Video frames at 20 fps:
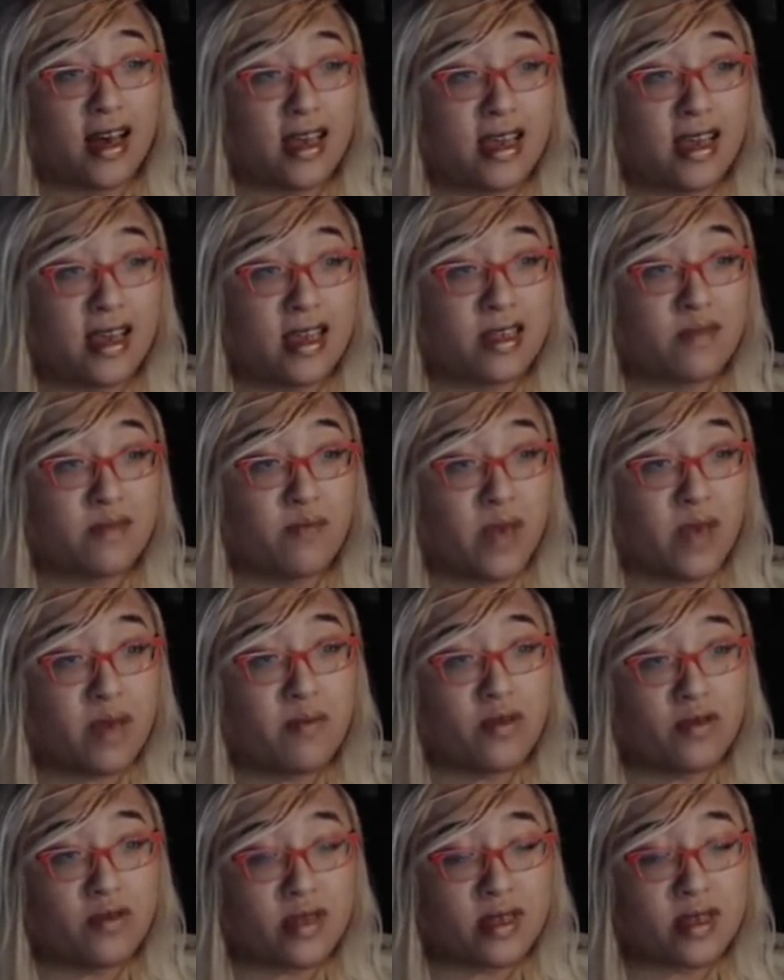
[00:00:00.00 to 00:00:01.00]
It's a big
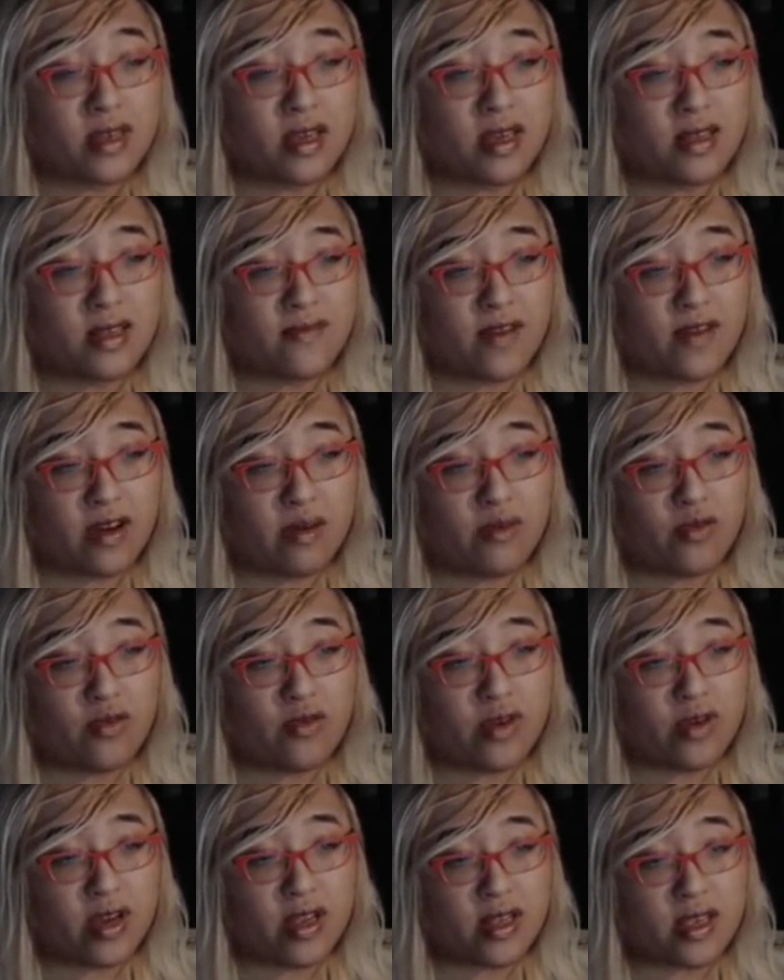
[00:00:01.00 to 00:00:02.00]
boost, it's very
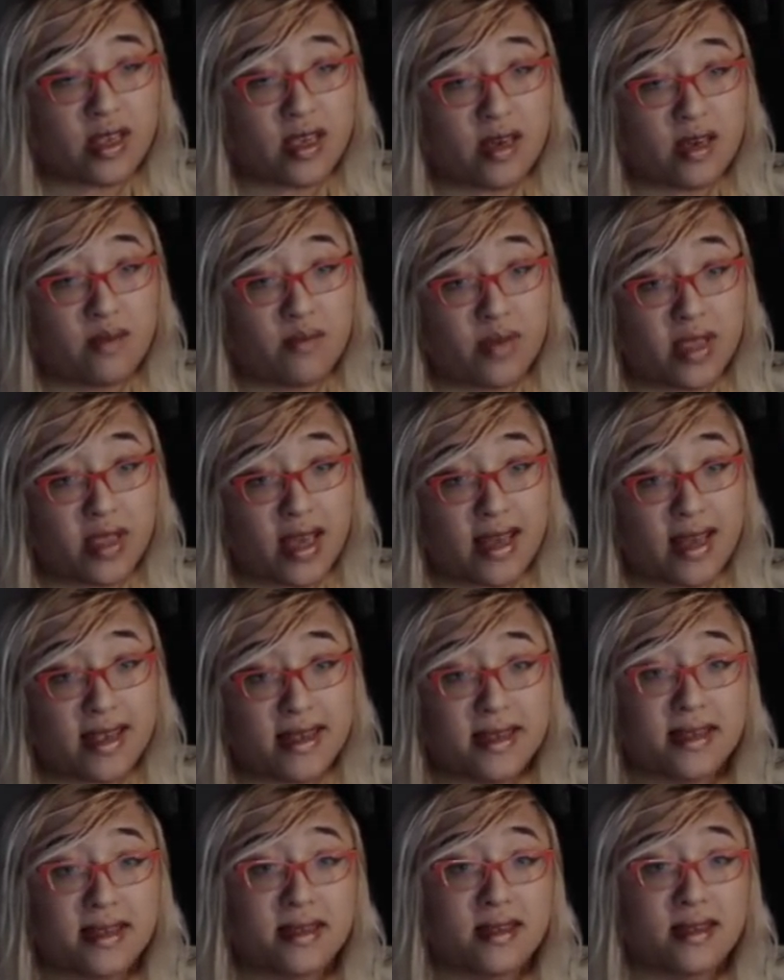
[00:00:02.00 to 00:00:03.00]
important, but that
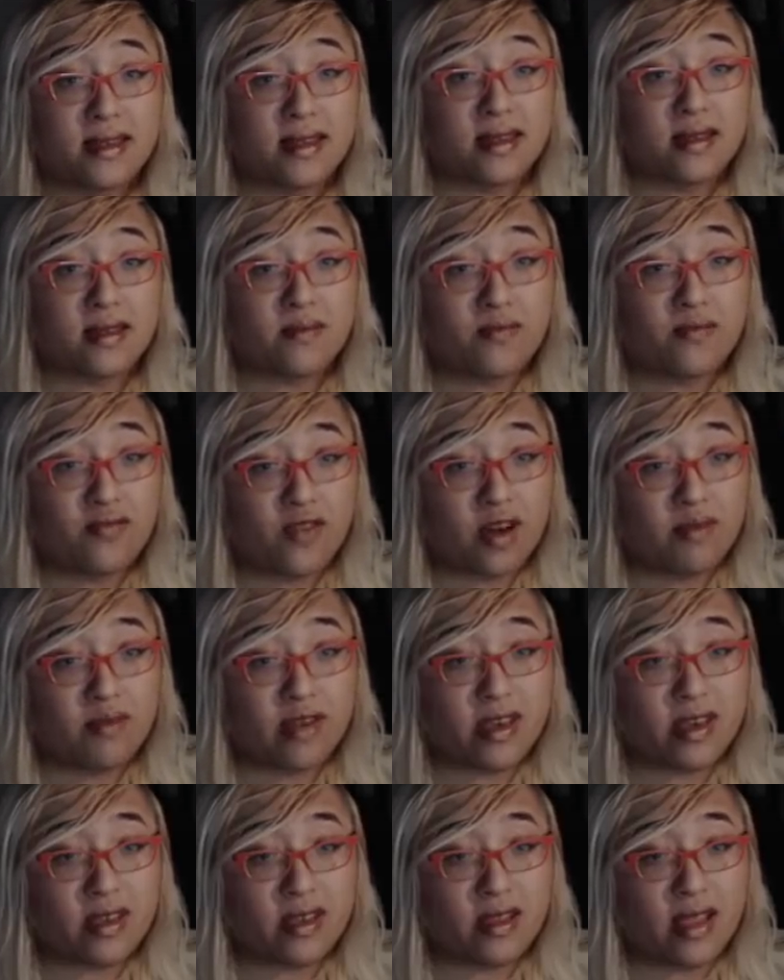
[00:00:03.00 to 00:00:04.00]
is
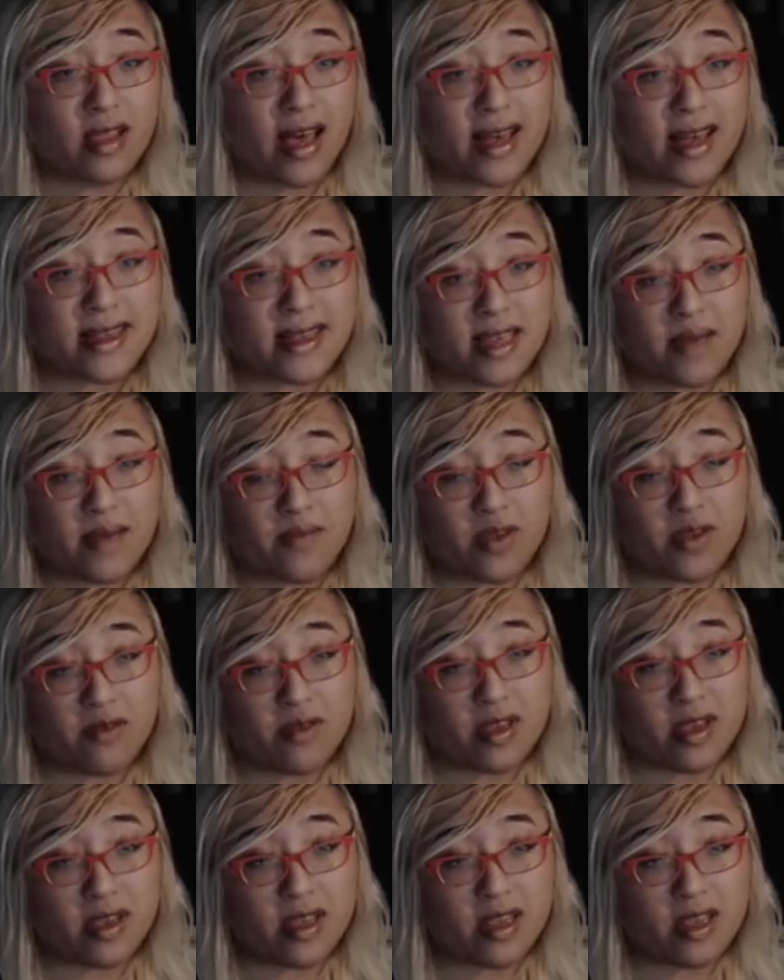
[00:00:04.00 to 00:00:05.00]
probably the last step you
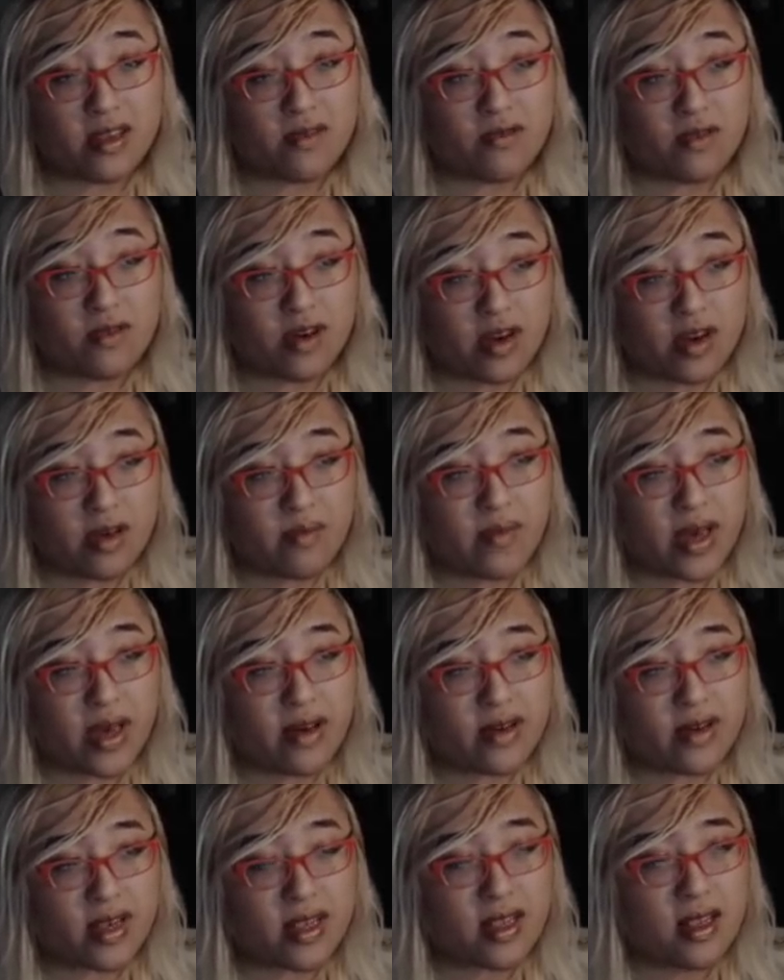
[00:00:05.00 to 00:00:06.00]
really need to worry
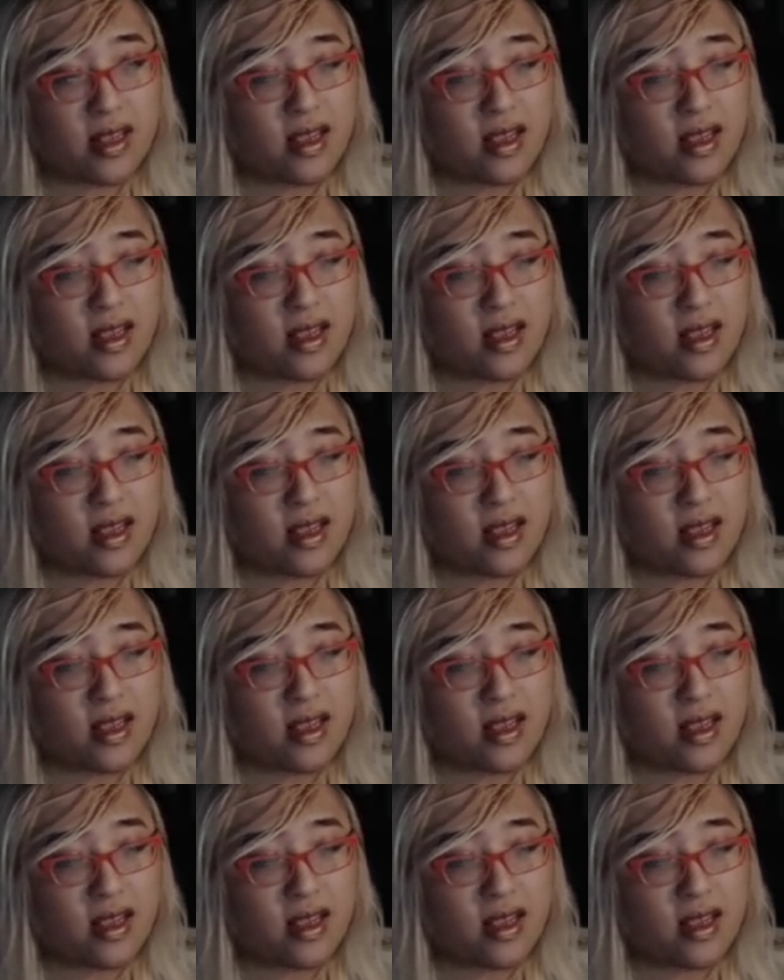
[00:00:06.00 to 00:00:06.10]
about.